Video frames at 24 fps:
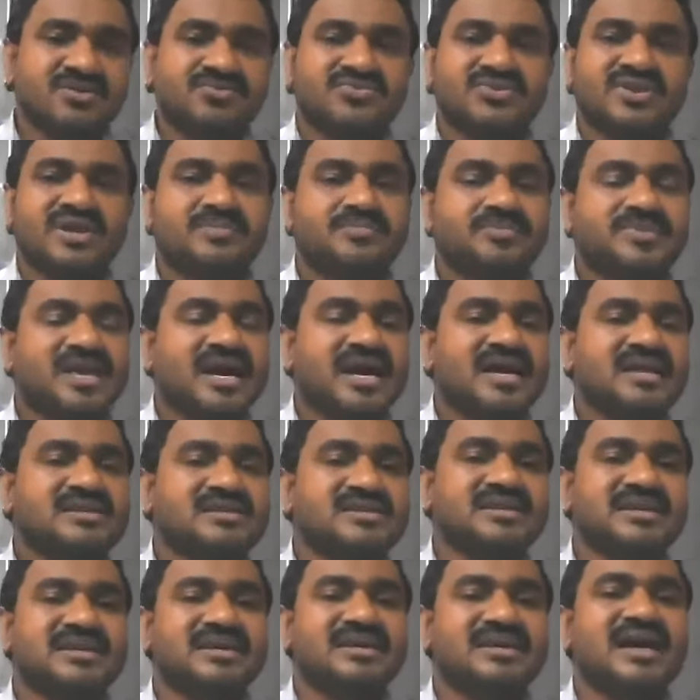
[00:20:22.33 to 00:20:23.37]
From that
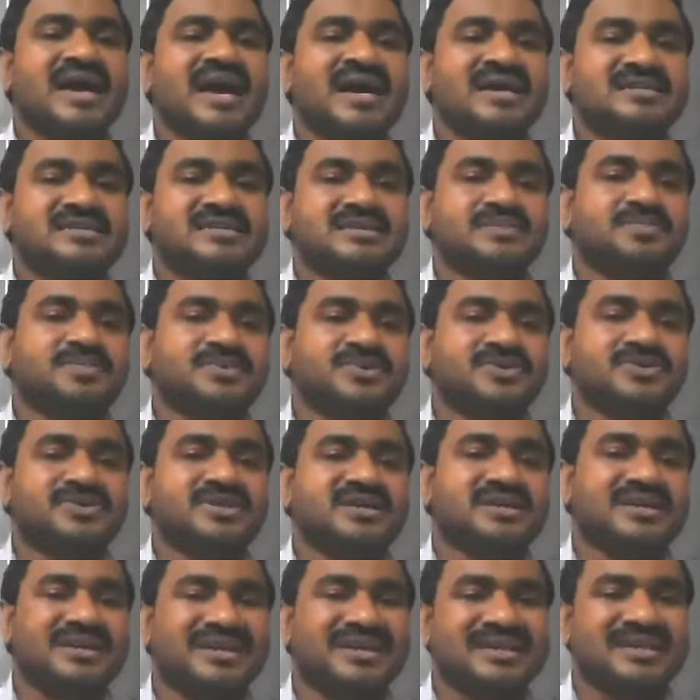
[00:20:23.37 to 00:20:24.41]
he
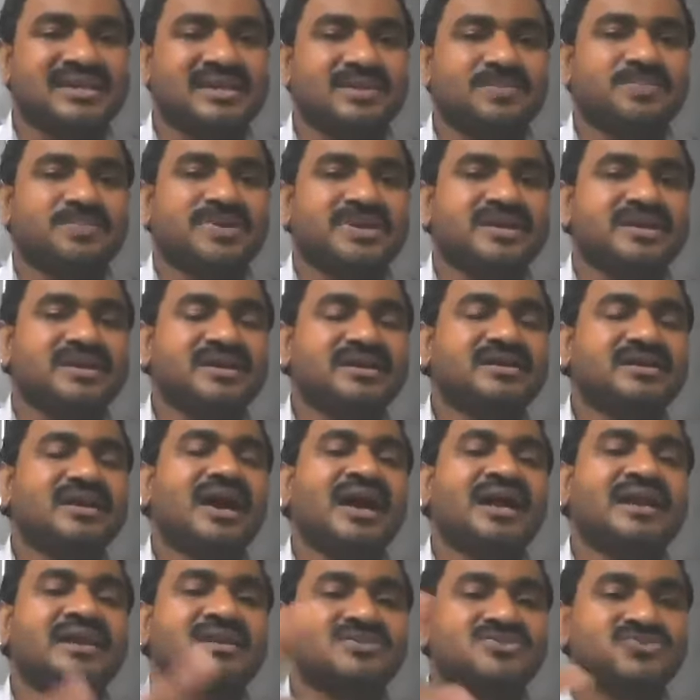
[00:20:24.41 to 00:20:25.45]
attributed independent
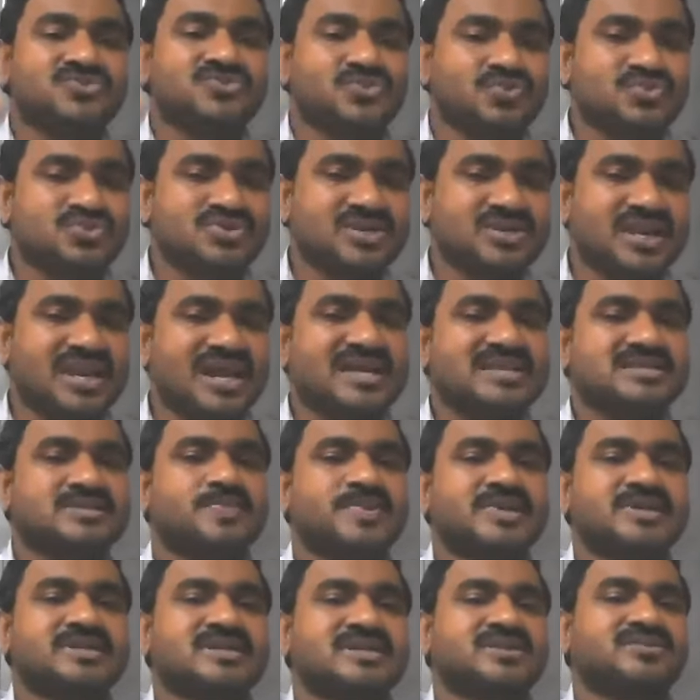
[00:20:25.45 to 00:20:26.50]
and a social
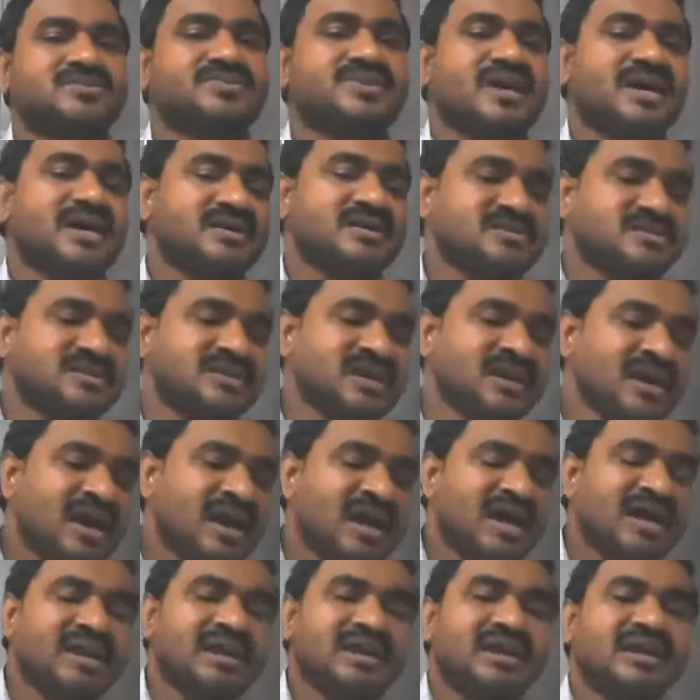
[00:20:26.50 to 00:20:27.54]
aspect of that,
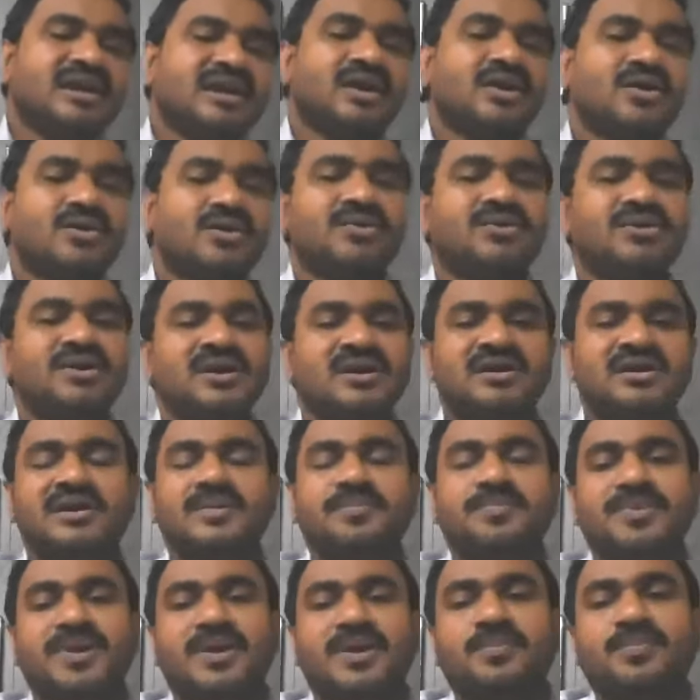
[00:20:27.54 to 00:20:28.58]
and now he
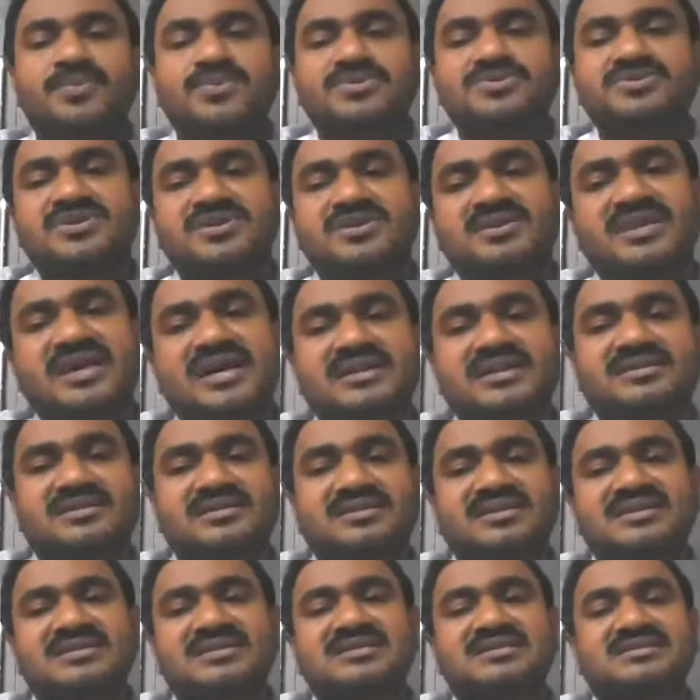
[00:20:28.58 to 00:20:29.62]
proposed that
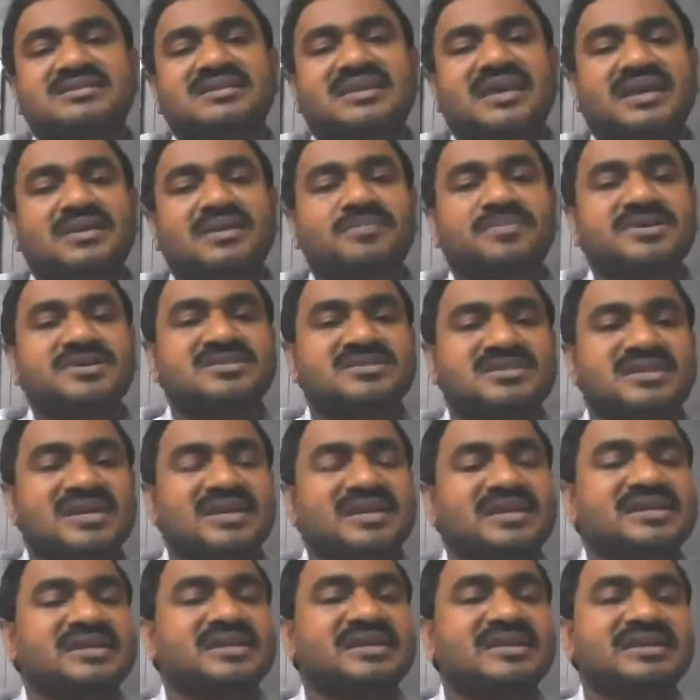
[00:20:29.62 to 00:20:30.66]
this can be
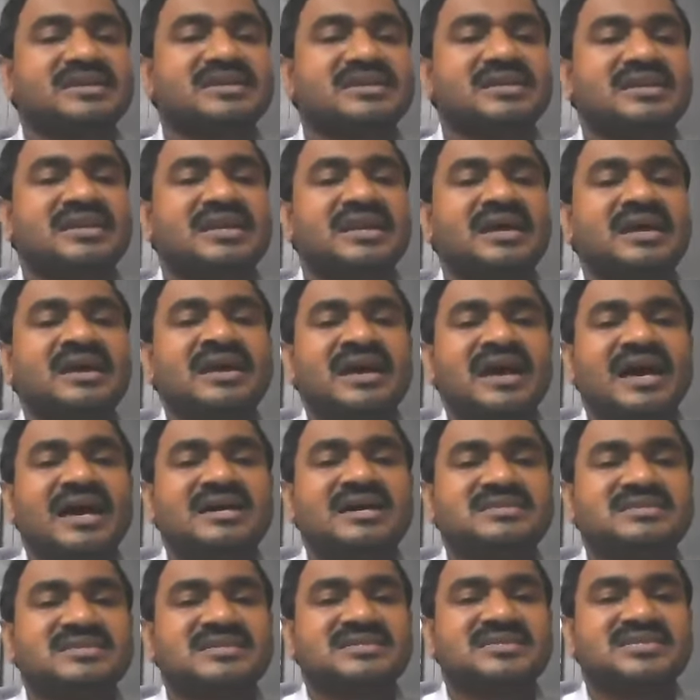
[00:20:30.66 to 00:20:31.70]
studied
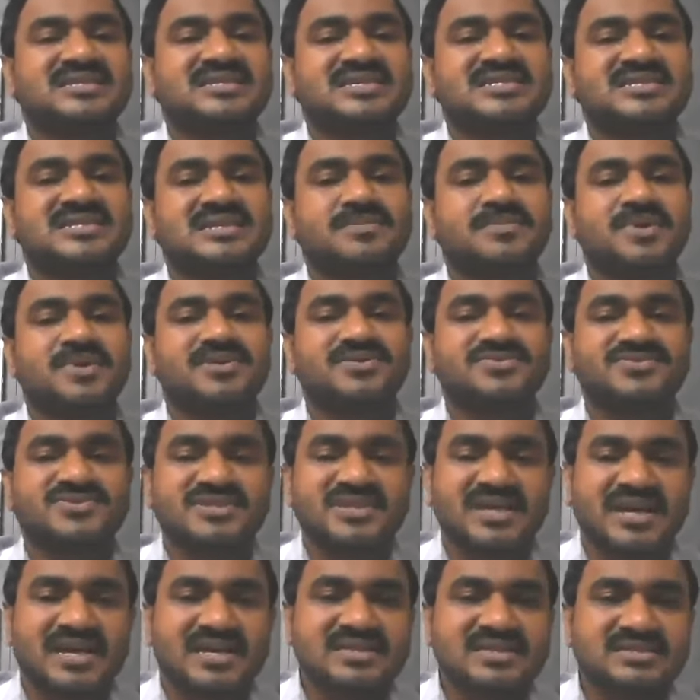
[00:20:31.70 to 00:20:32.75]
as a system of
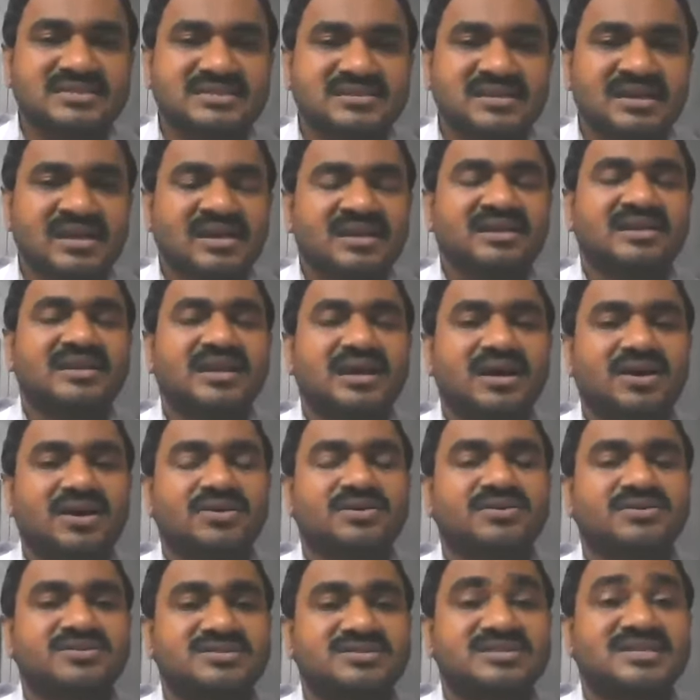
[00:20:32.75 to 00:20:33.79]
science.
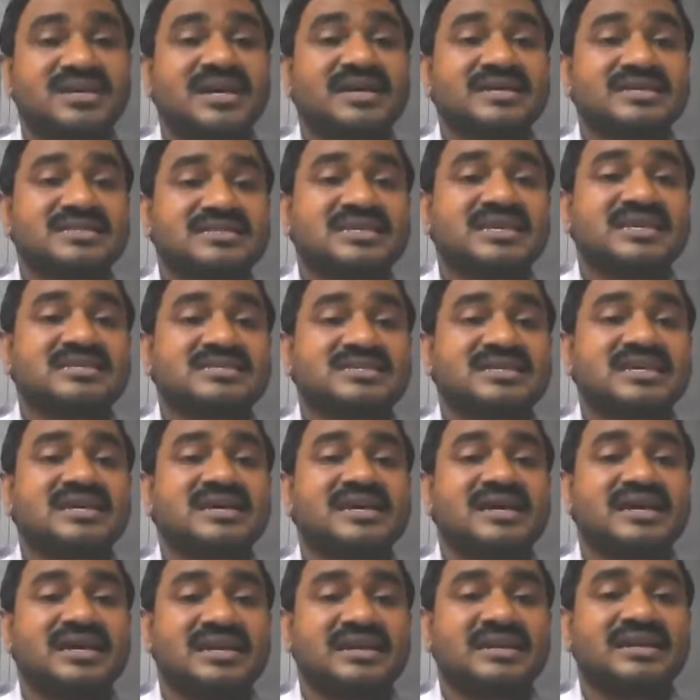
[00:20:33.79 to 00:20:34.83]
Now science,
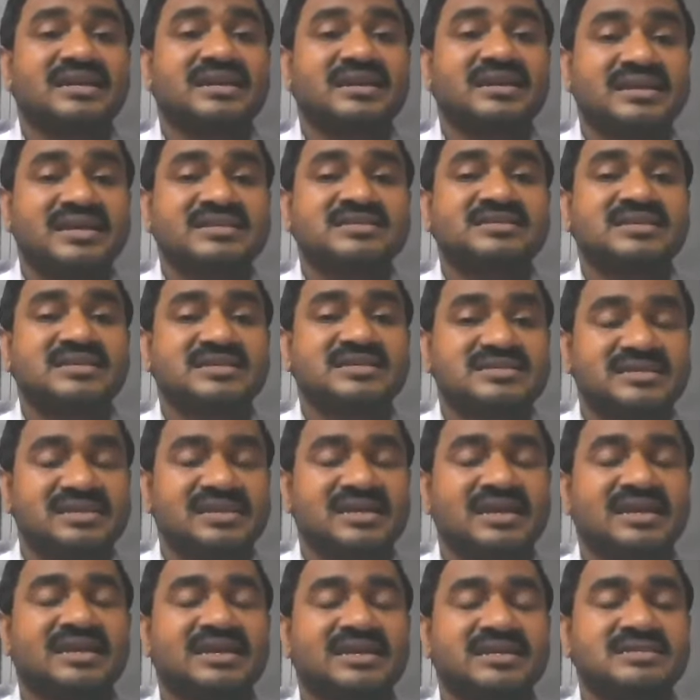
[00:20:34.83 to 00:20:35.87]

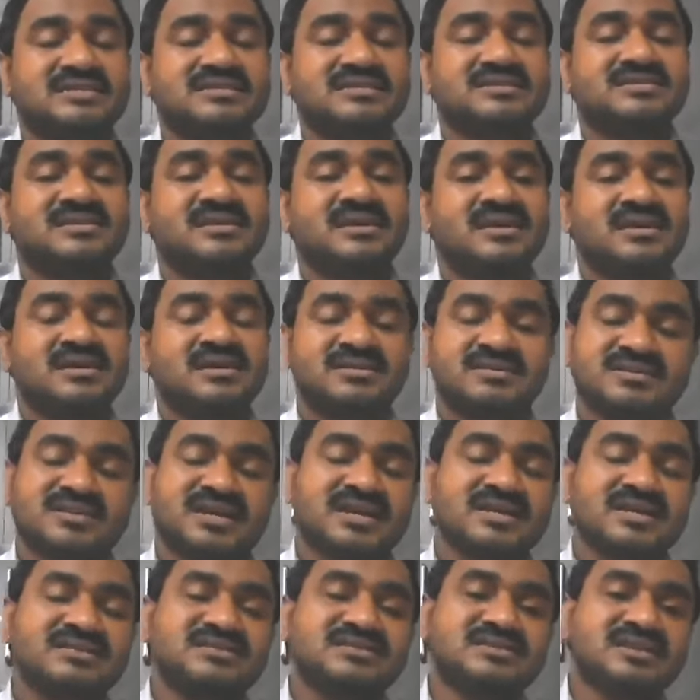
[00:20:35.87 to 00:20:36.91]
SIGNS,
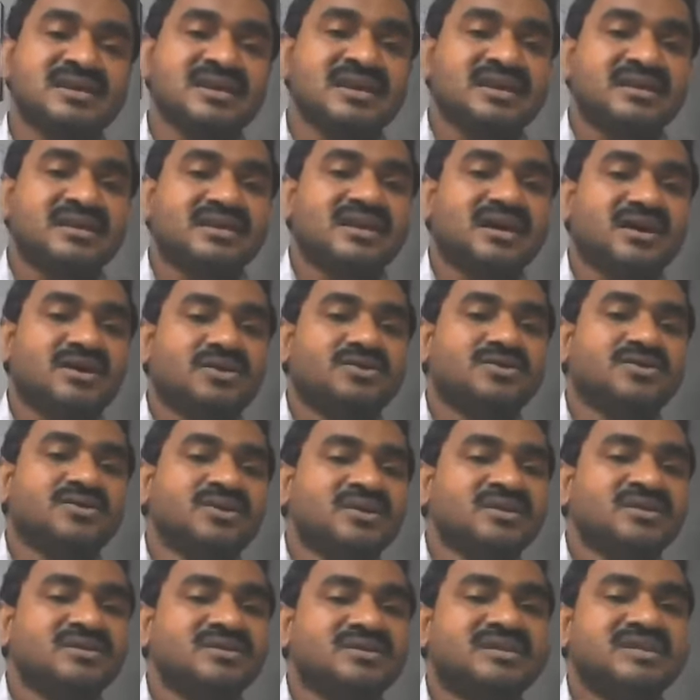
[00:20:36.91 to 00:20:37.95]
science. Now
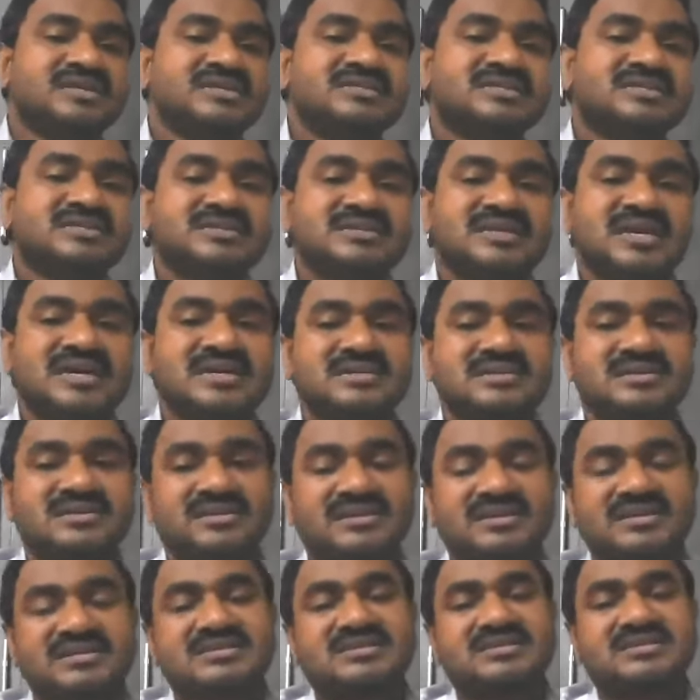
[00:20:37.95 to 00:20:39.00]
this science,
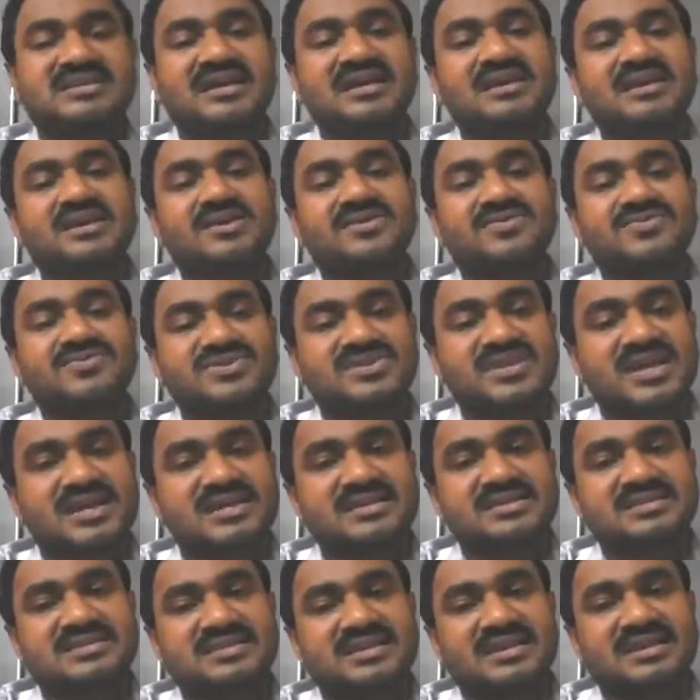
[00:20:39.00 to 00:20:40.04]
this study of
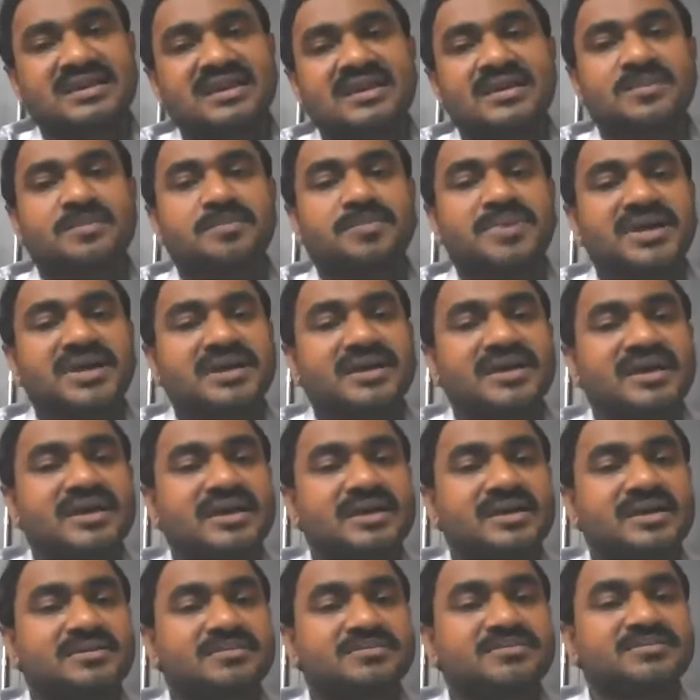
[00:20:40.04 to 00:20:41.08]
science
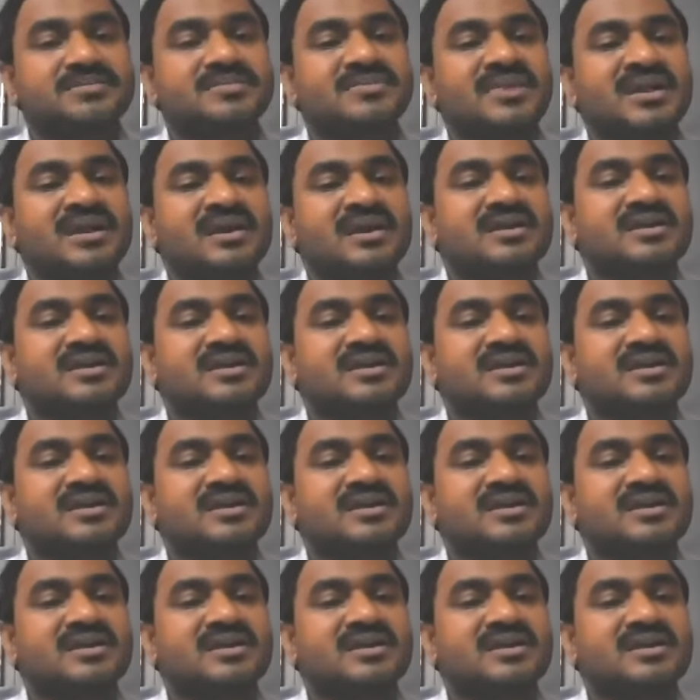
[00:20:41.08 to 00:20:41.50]
became